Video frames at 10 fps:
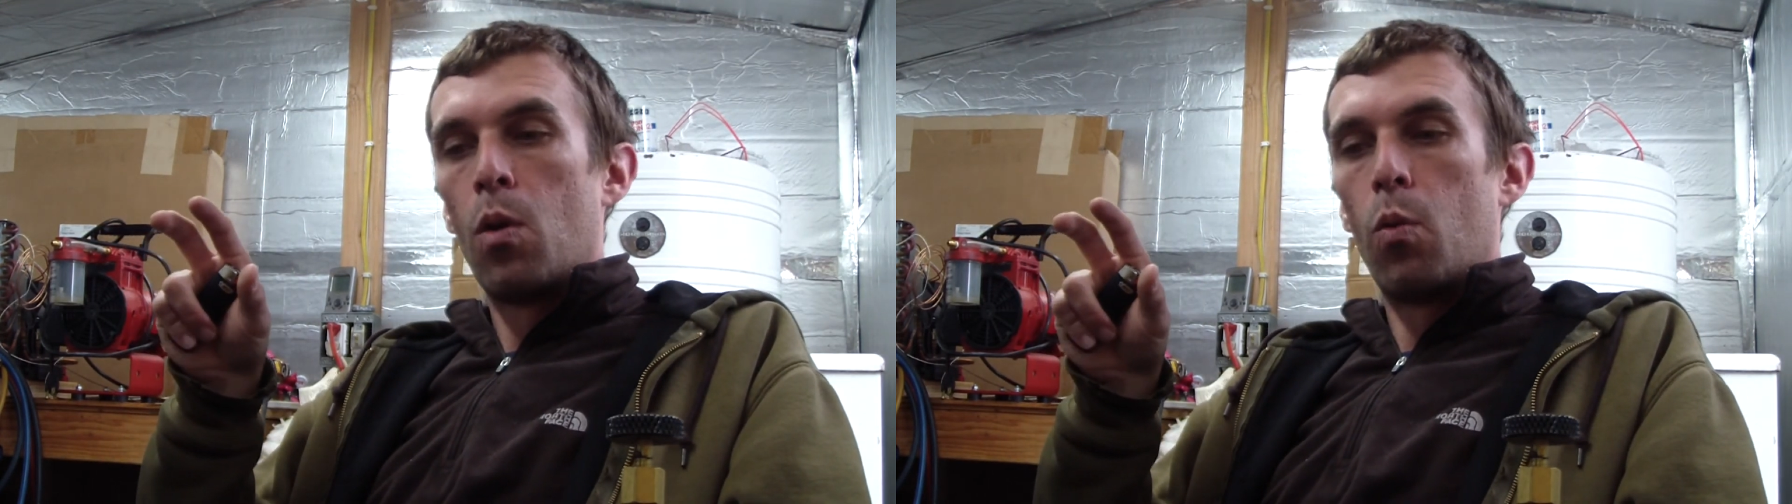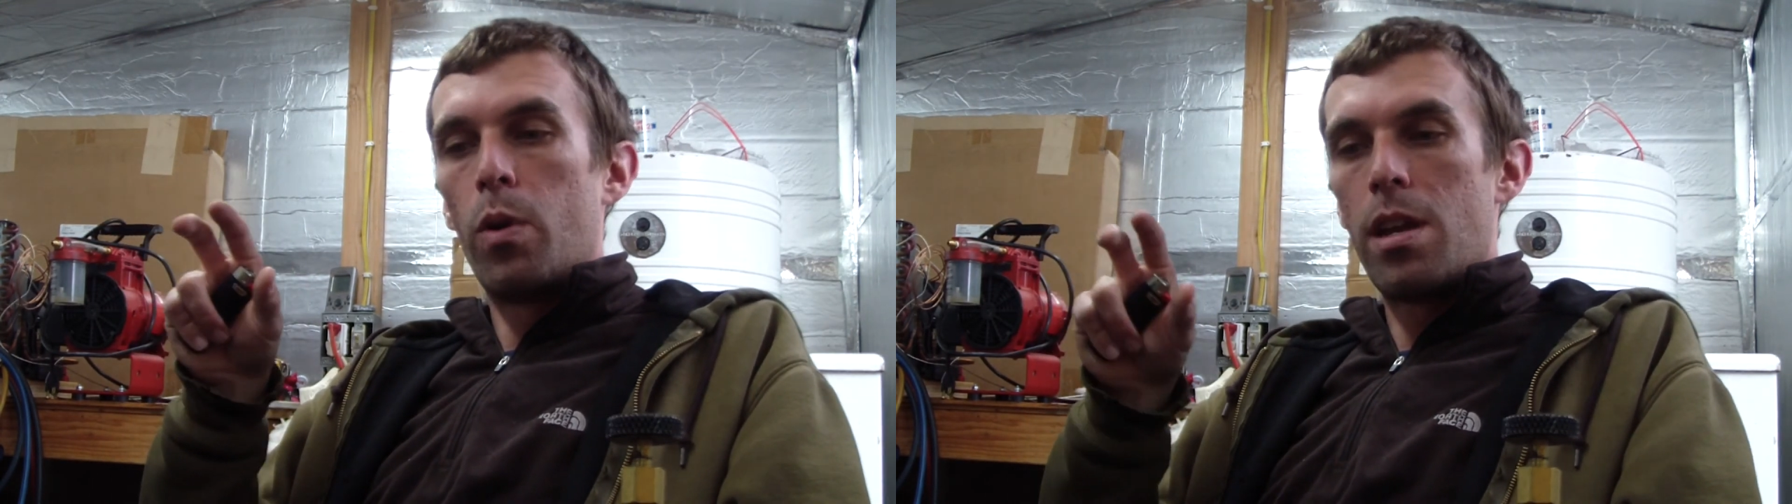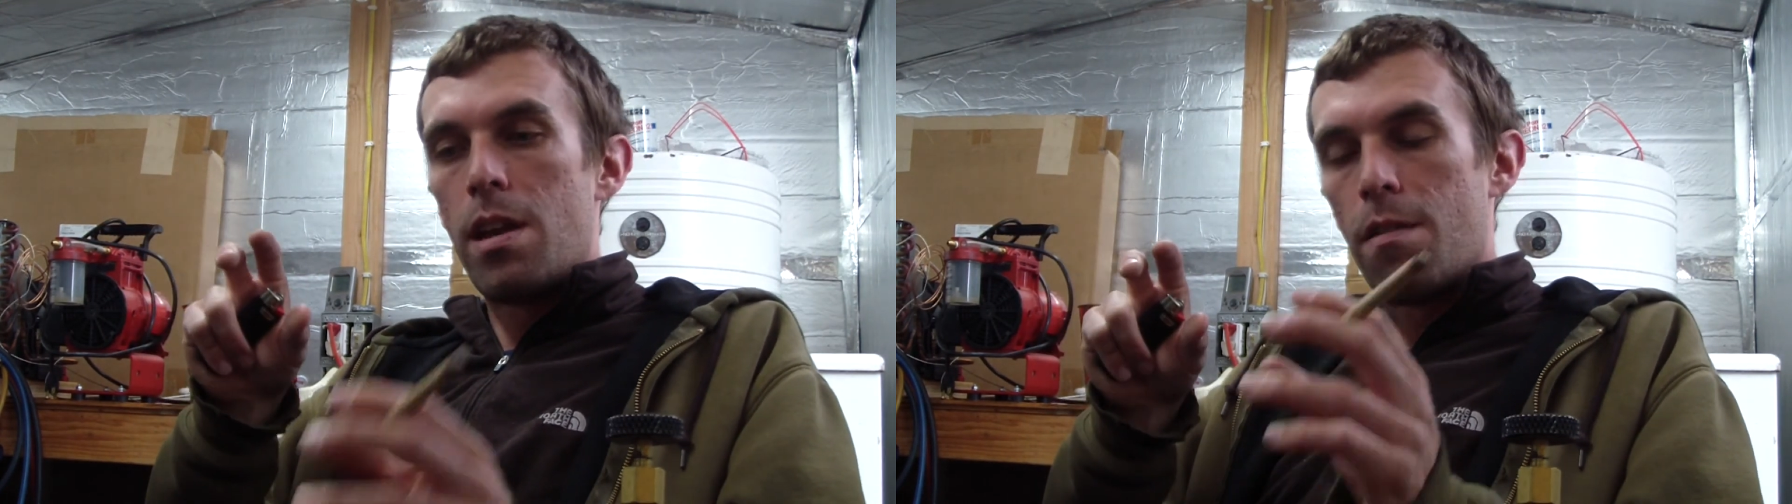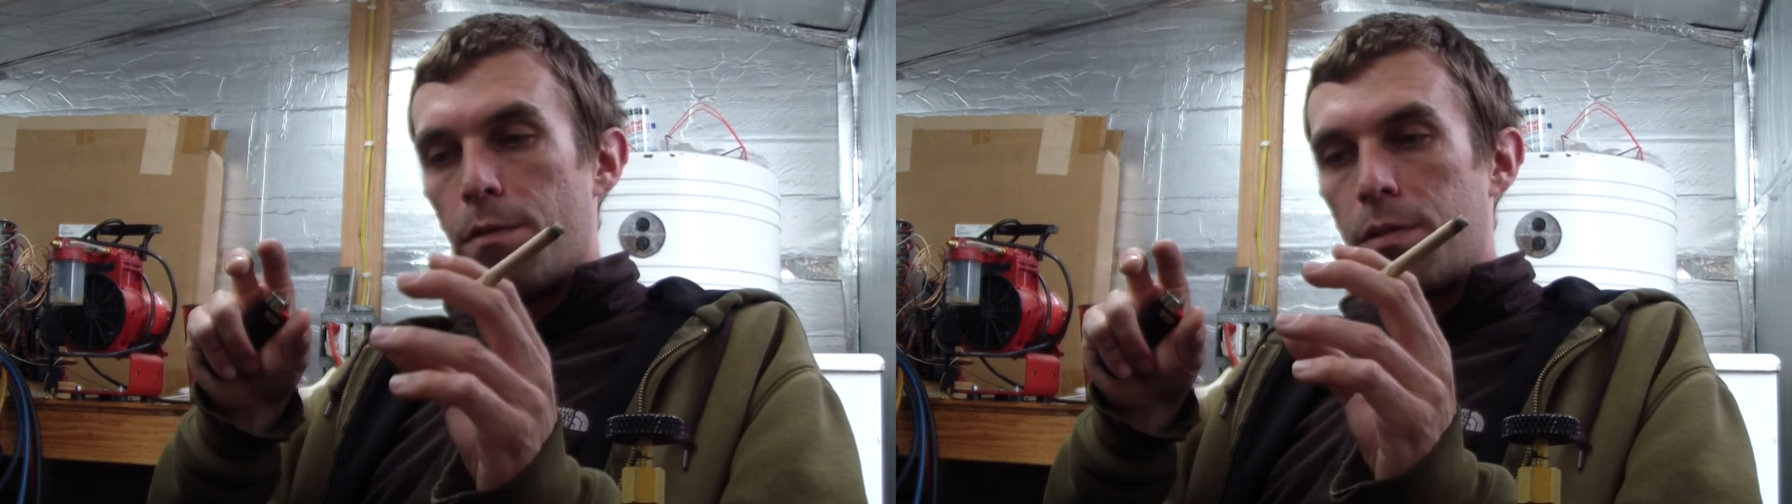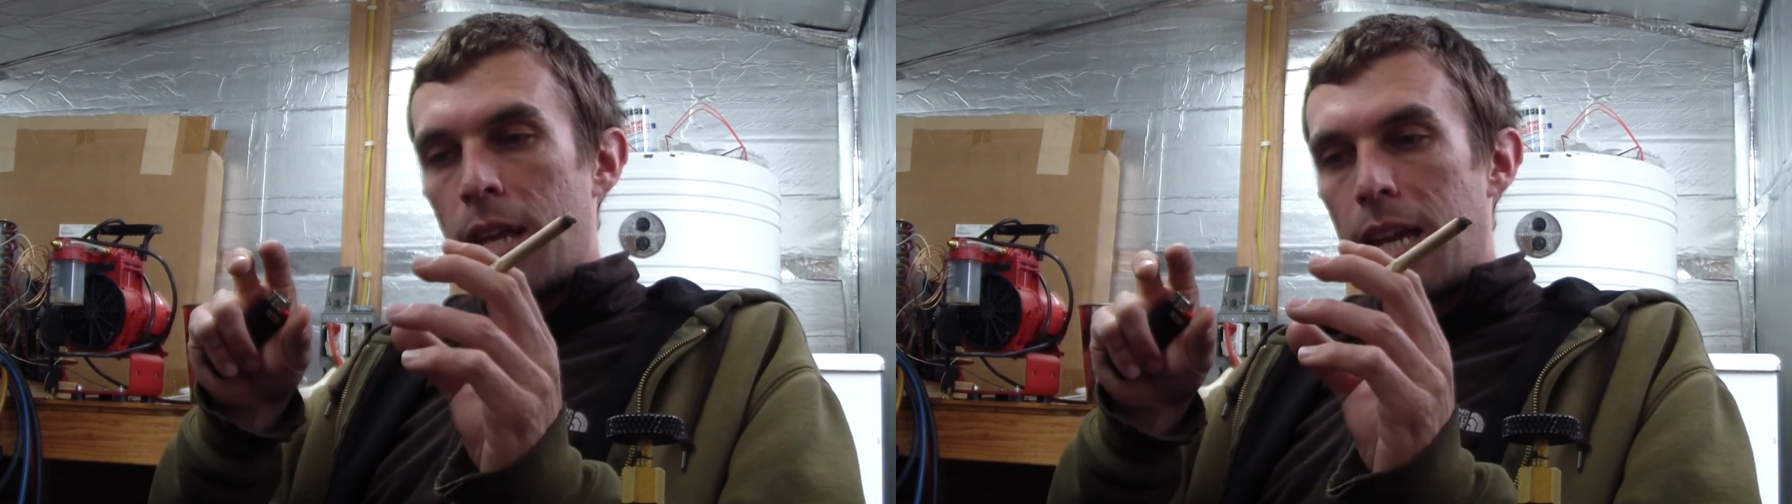We
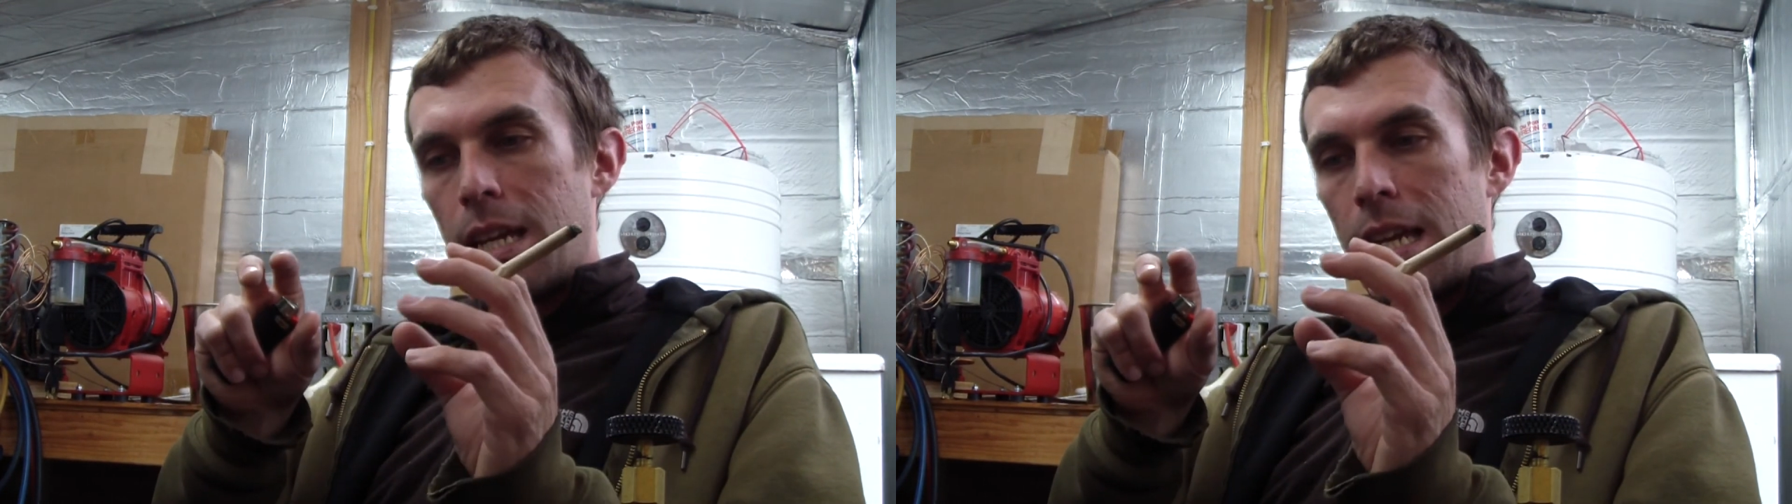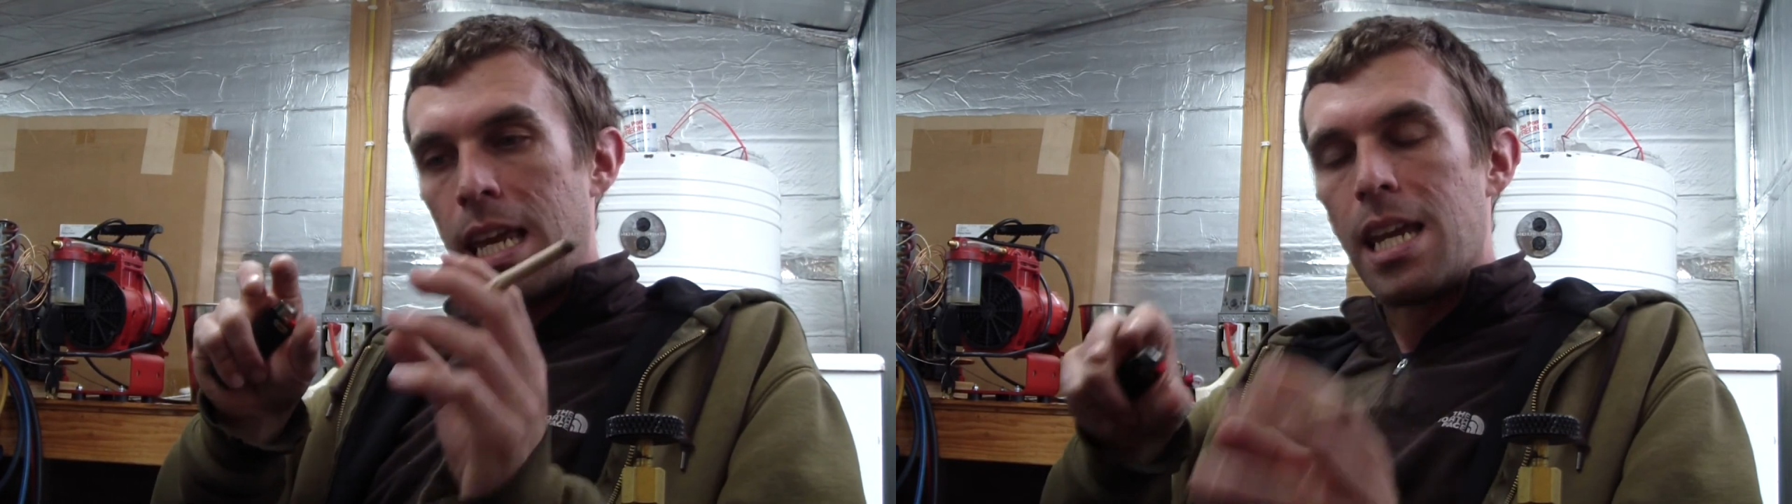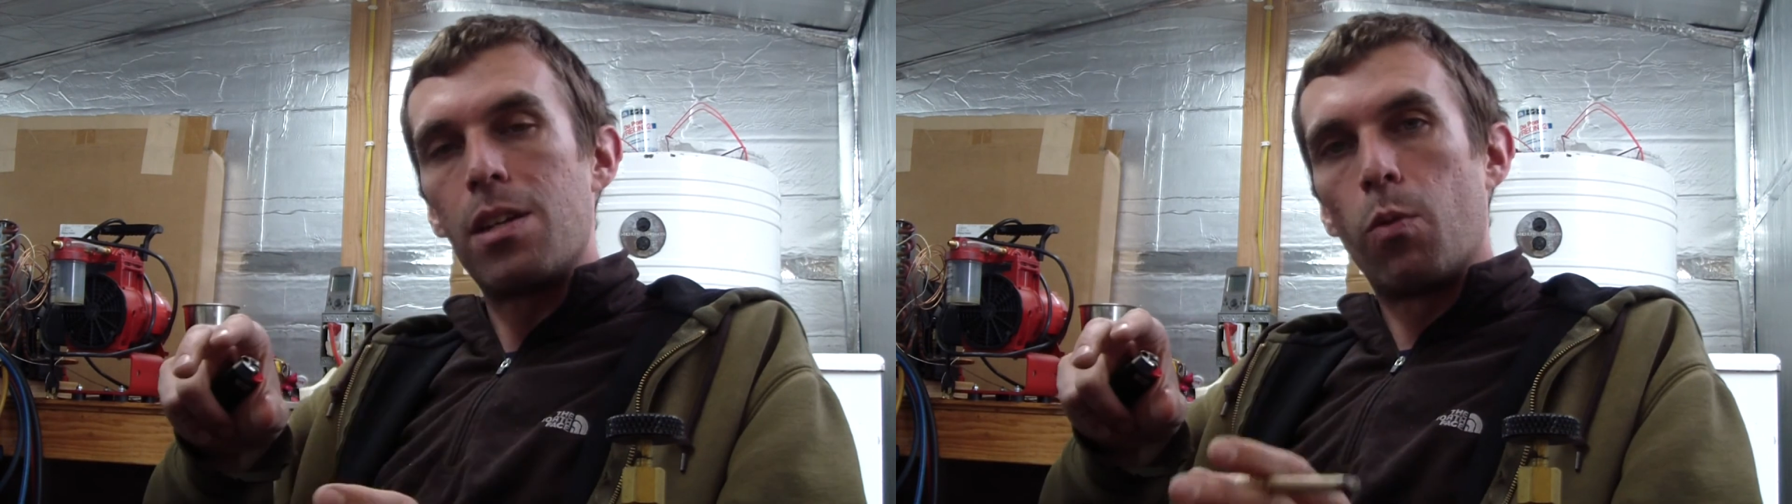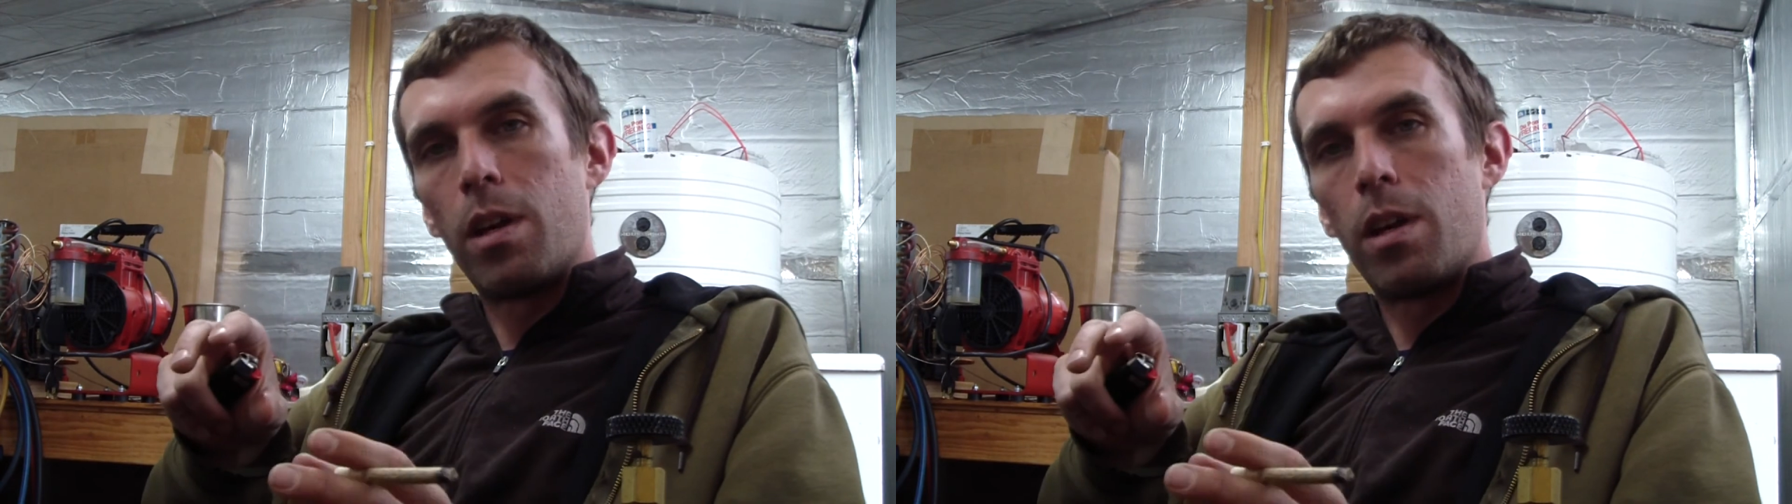have taken heat,